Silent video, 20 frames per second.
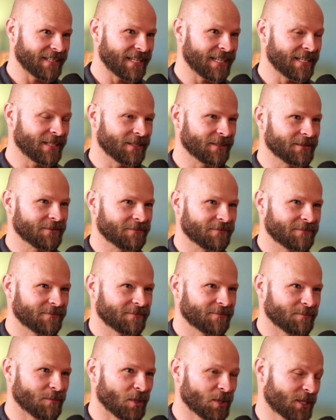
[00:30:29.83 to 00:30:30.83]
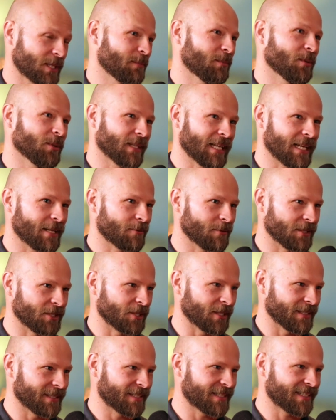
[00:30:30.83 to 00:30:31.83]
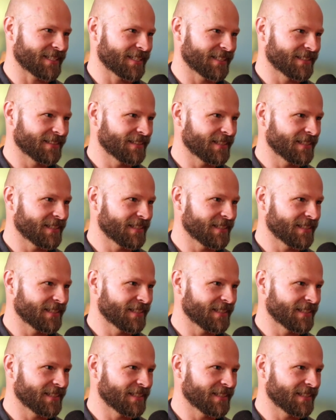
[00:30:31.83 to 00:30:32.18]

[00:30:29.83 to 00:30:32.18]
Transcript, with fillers: in multiple languages